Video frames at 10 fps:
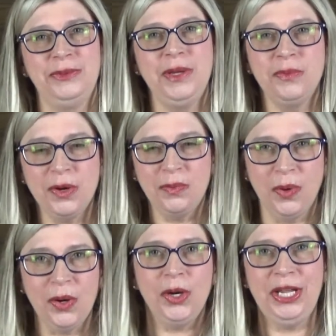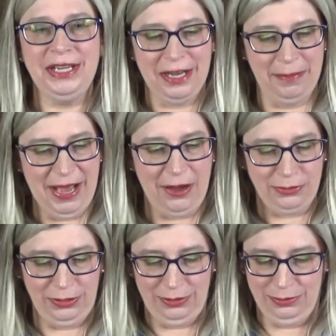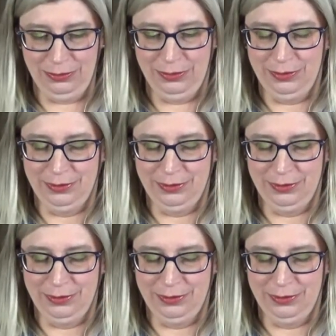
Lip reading: We were worried about you.